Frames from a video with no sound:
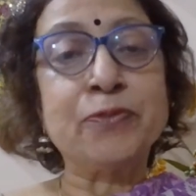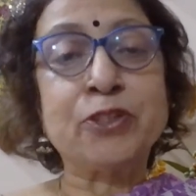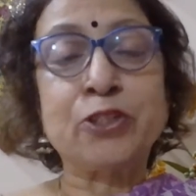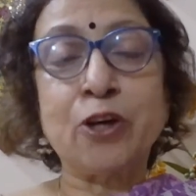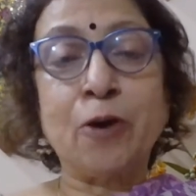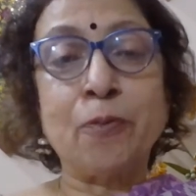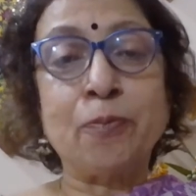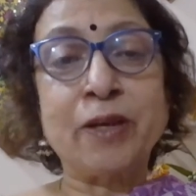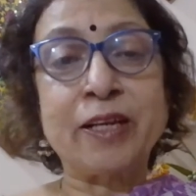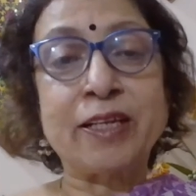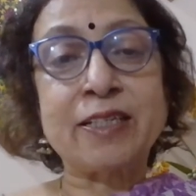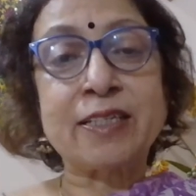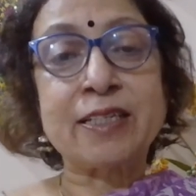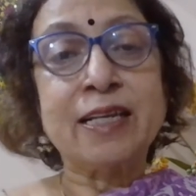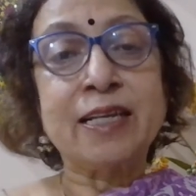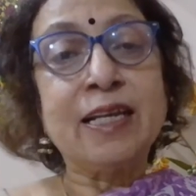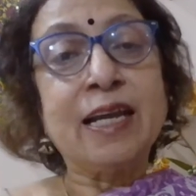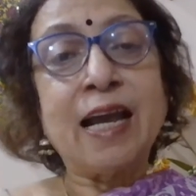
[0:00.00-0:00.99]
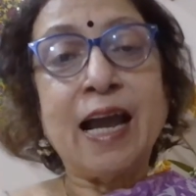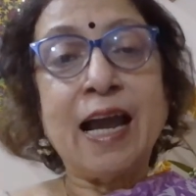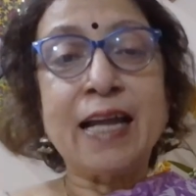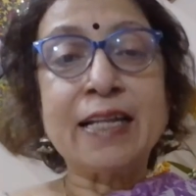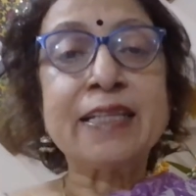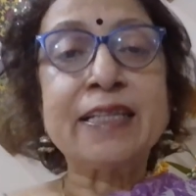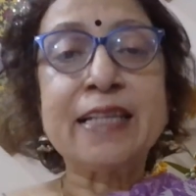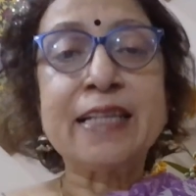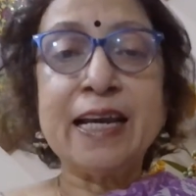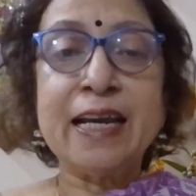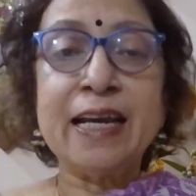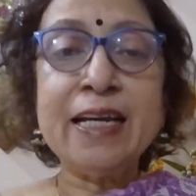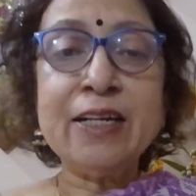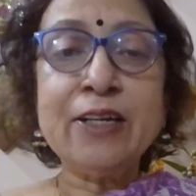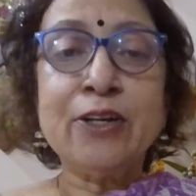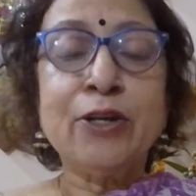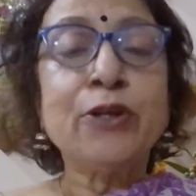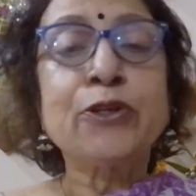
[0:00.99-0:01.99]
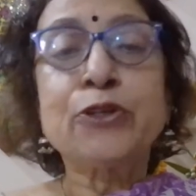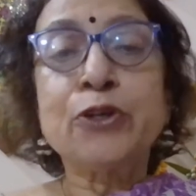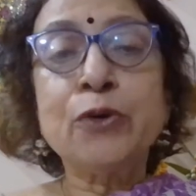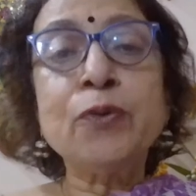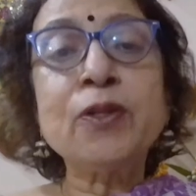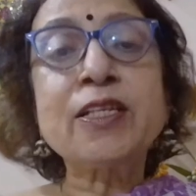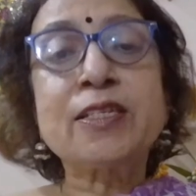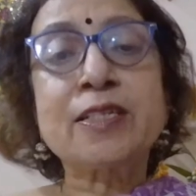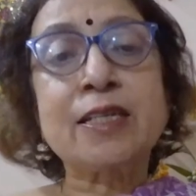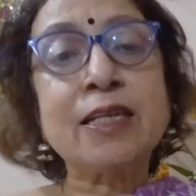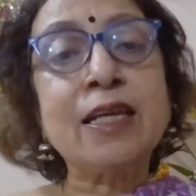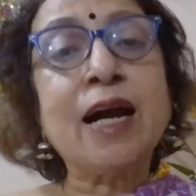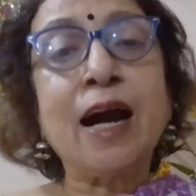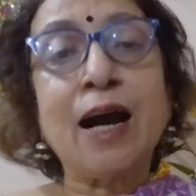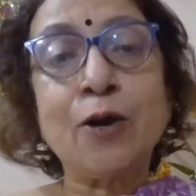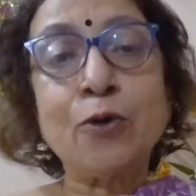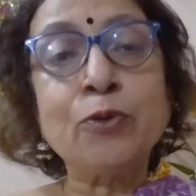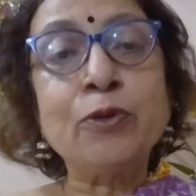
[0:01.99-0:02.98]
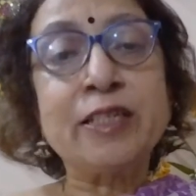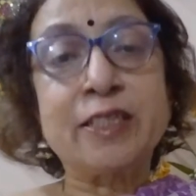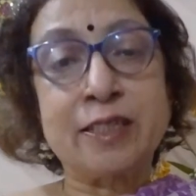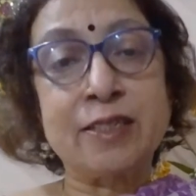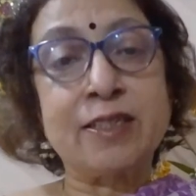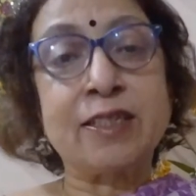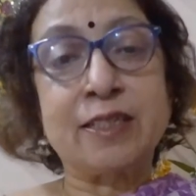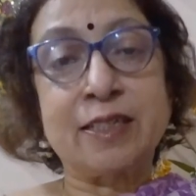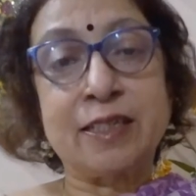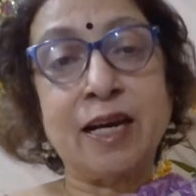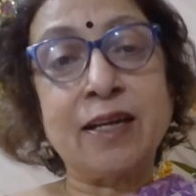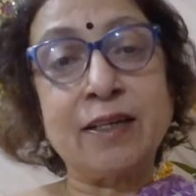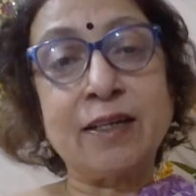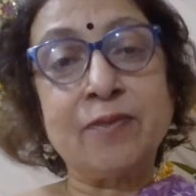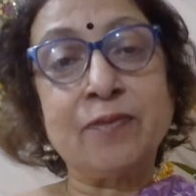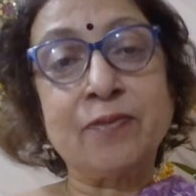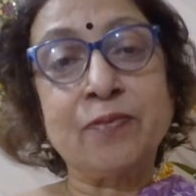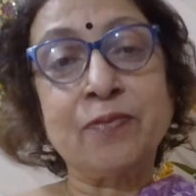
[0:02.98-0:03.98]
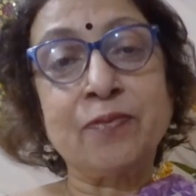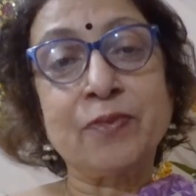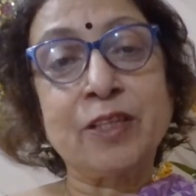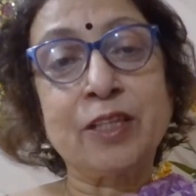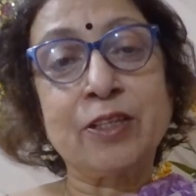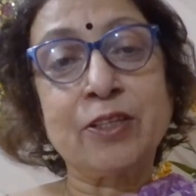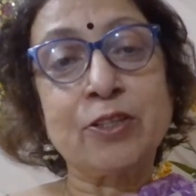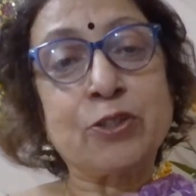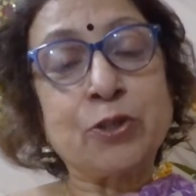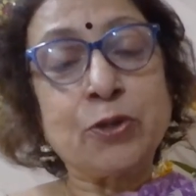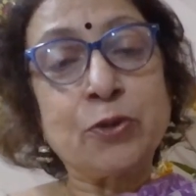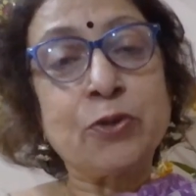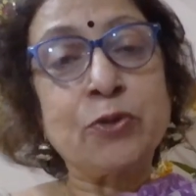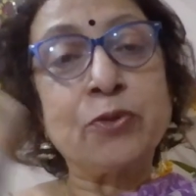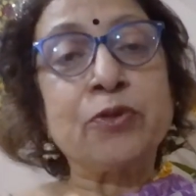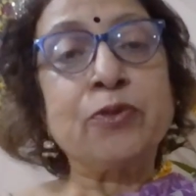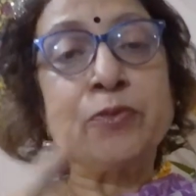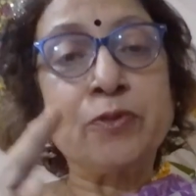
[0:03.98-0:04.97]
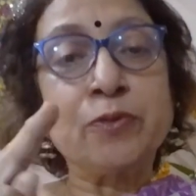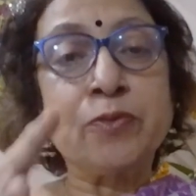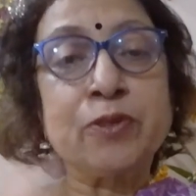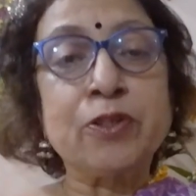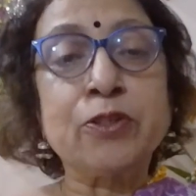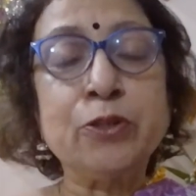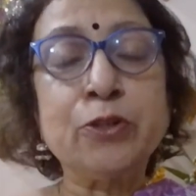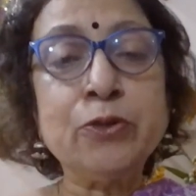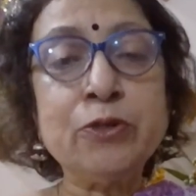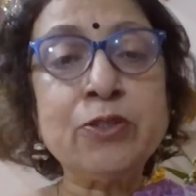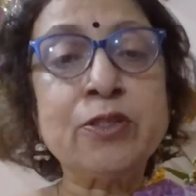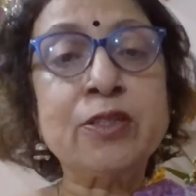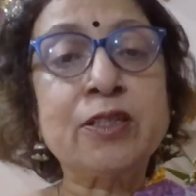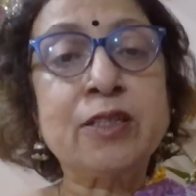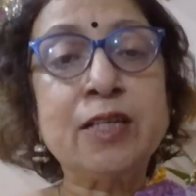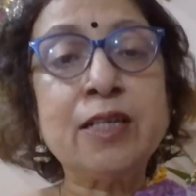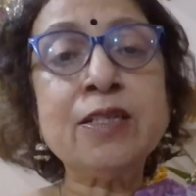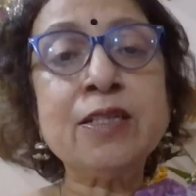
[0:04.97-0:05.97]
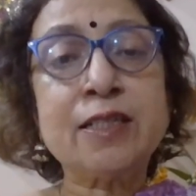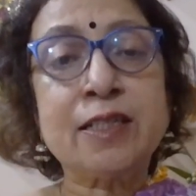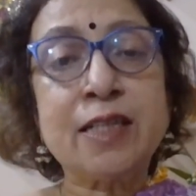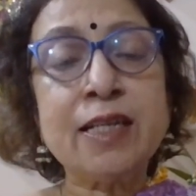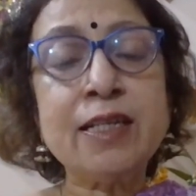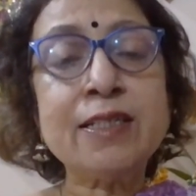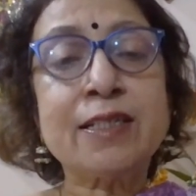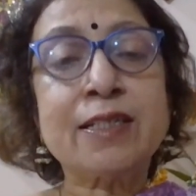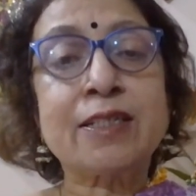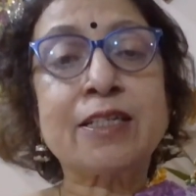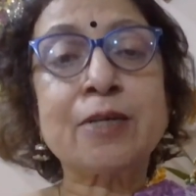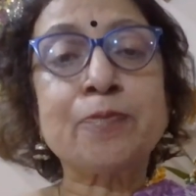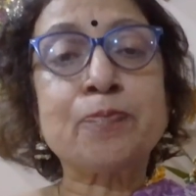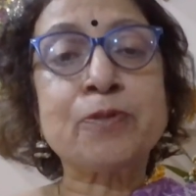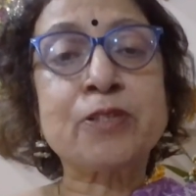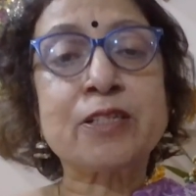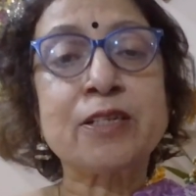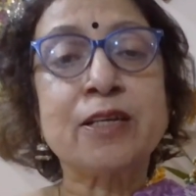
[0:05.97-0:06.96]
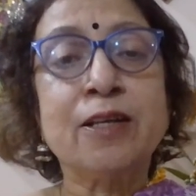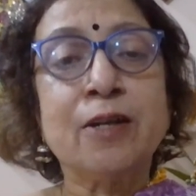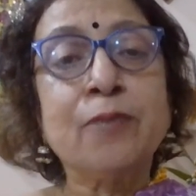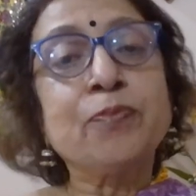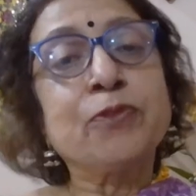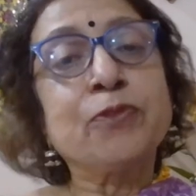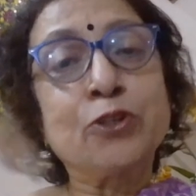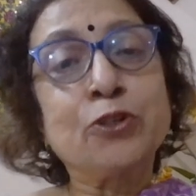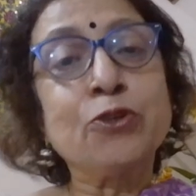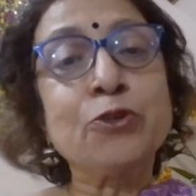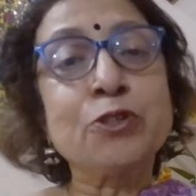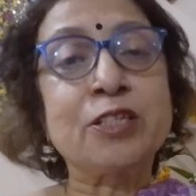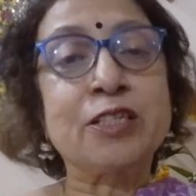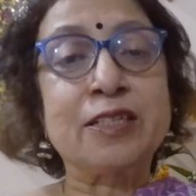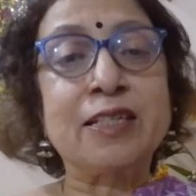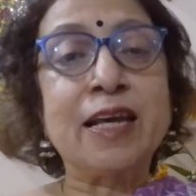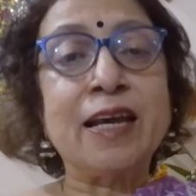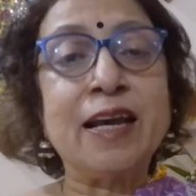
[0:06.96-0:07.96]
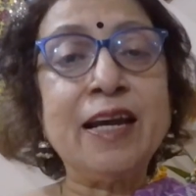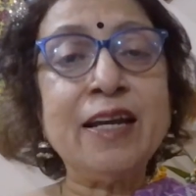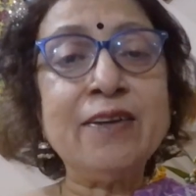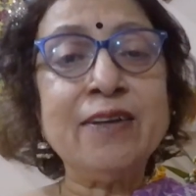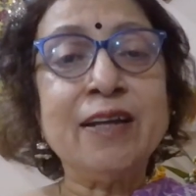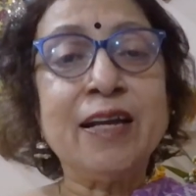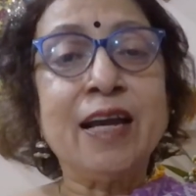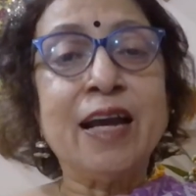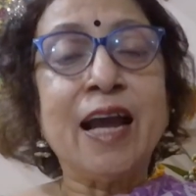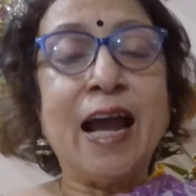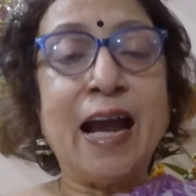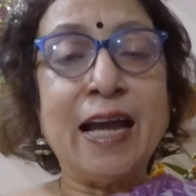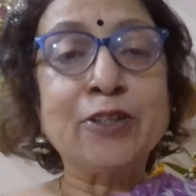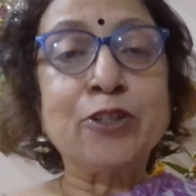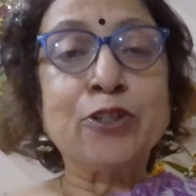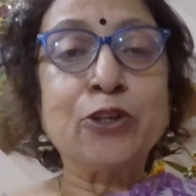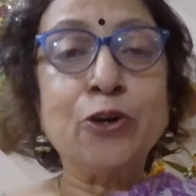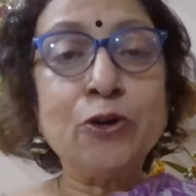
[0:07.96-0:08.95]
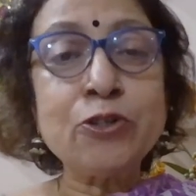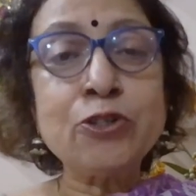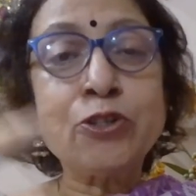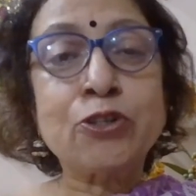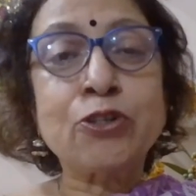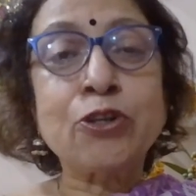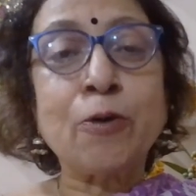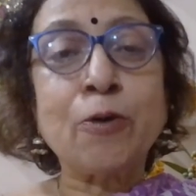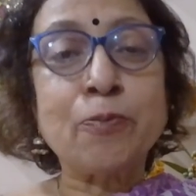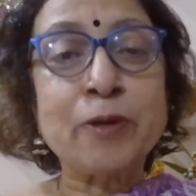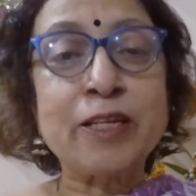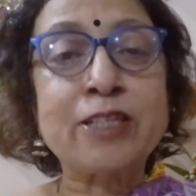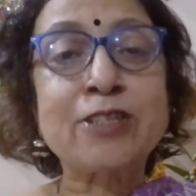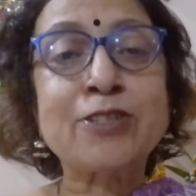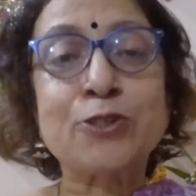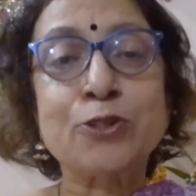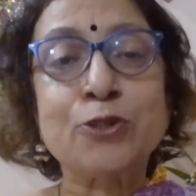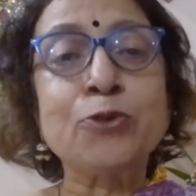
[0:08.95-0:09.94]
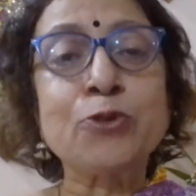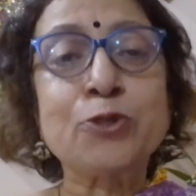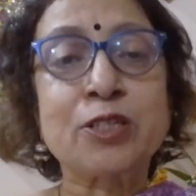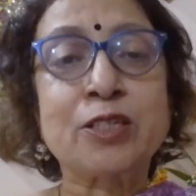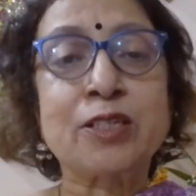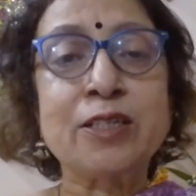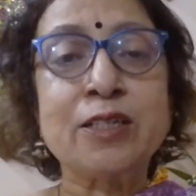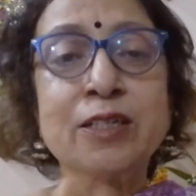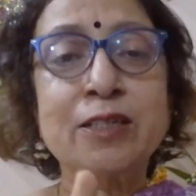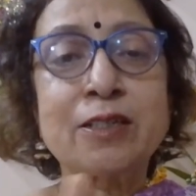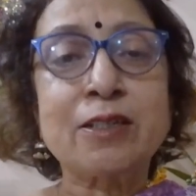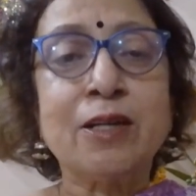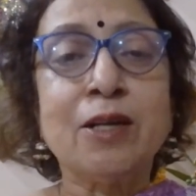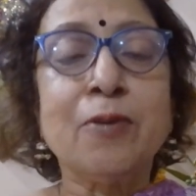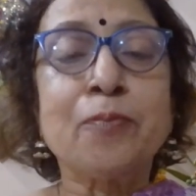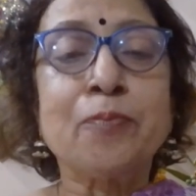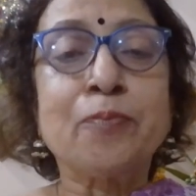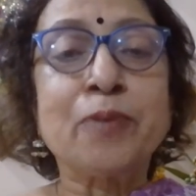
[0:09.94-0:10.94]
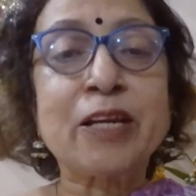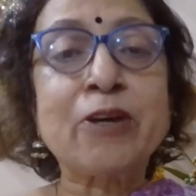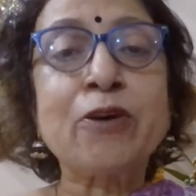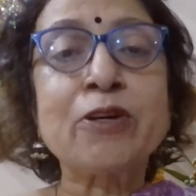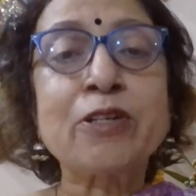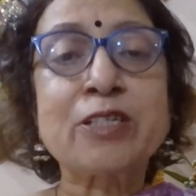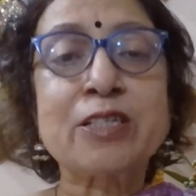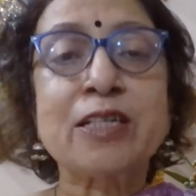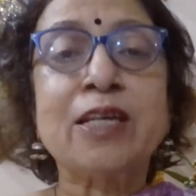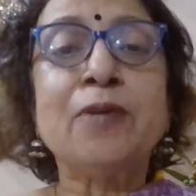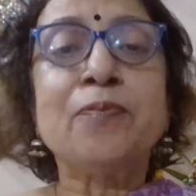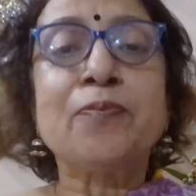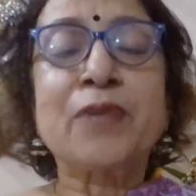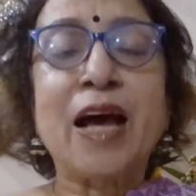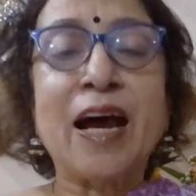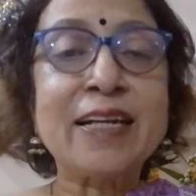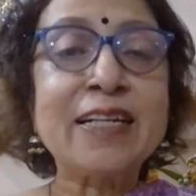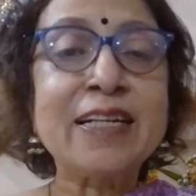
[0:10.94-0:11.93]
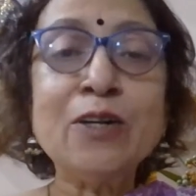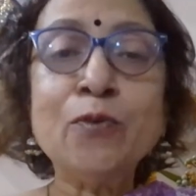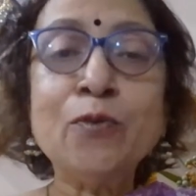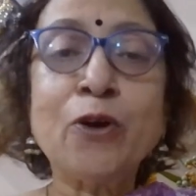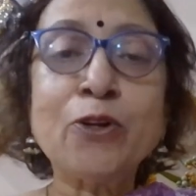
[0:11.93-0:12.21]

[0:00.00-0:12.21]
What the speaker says: topics, and there you will see how it is done. So use these tips, use there, and those topics use here, because I didn't